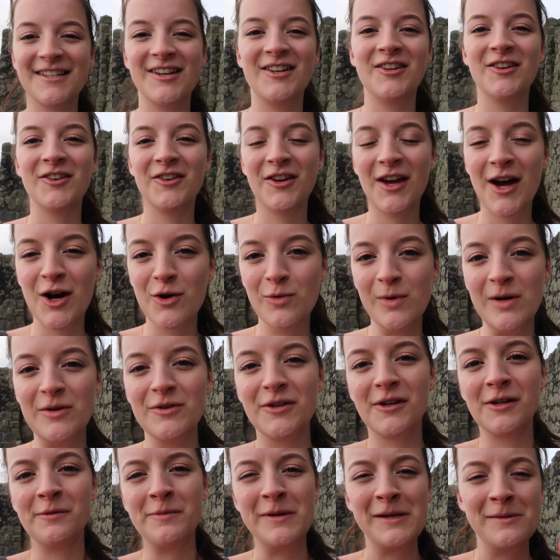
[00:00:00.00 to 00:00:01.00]
I don't know how well
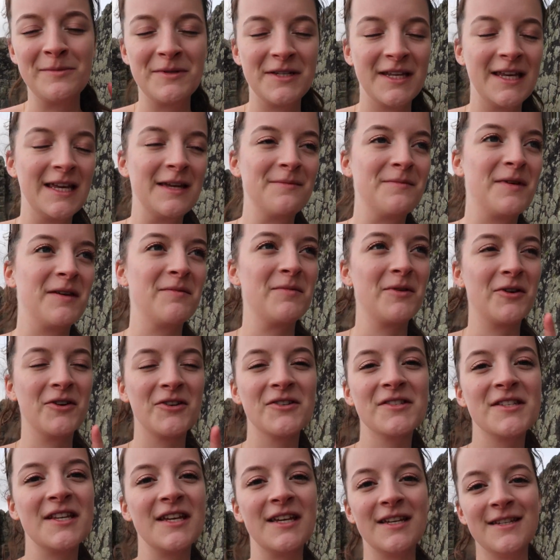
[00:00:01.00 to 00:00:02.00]
you're going to be able to hear me
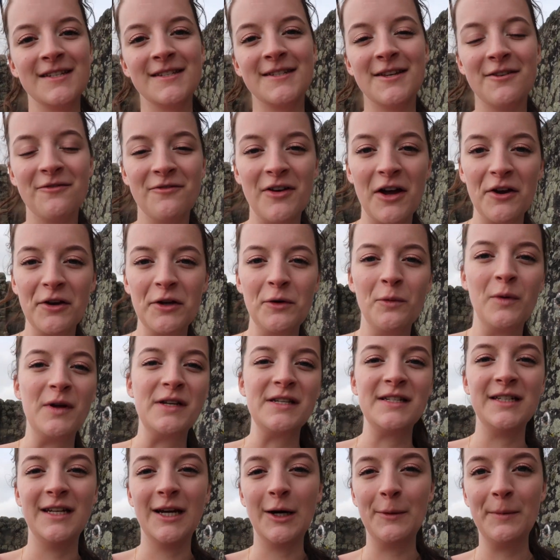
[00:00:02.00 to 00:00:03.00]
because it is very
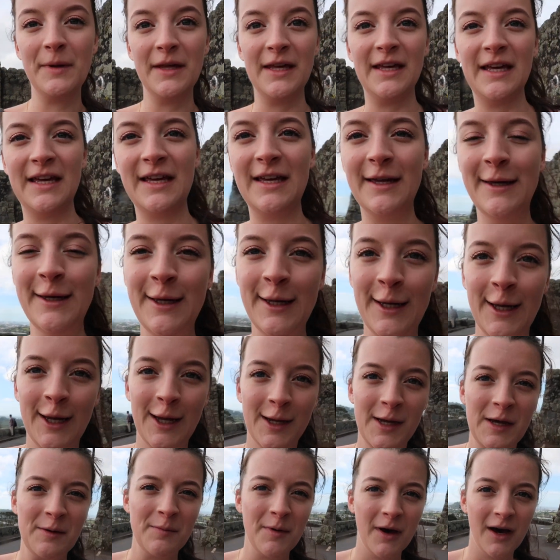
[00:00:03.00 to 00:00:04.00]
windy up here,
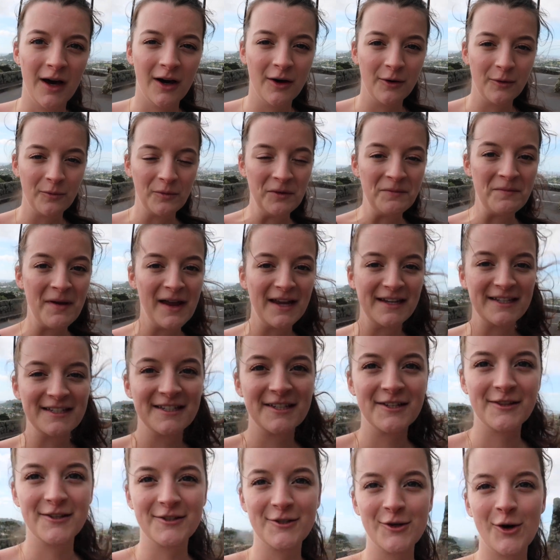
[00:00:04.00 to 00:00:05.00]
but we made it
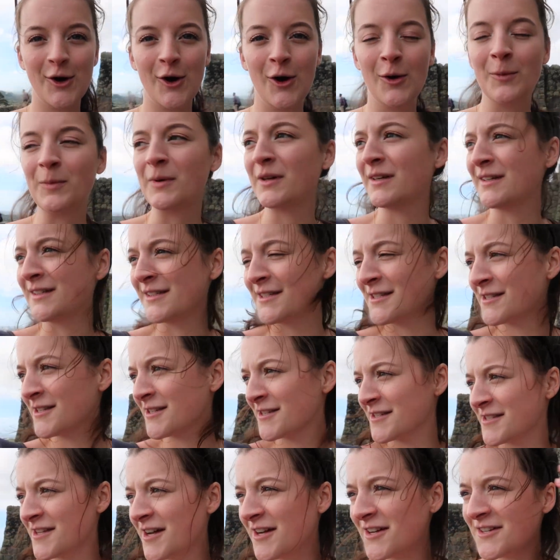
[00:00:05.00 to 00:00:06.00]
to the top. It is
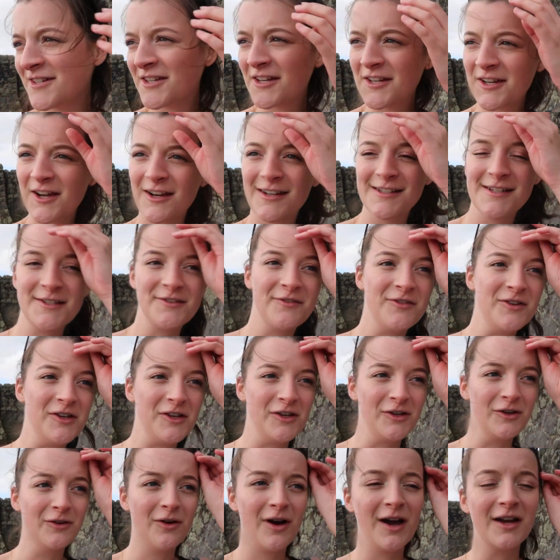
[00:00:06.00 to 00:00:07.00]
such a nice
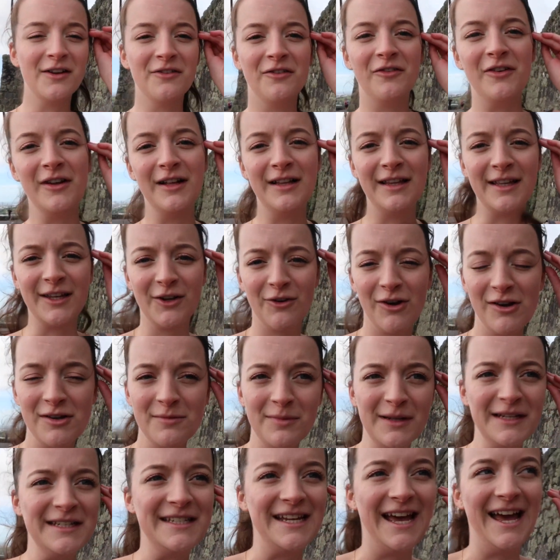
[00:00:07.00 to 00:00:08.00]
view. I feel
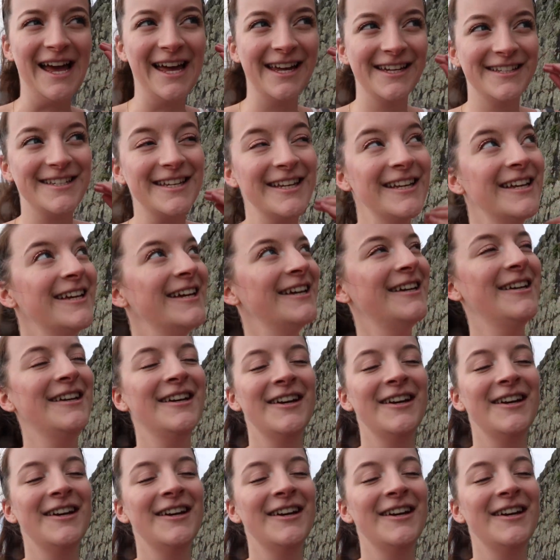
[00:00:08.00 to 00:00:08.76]
incredibly dead.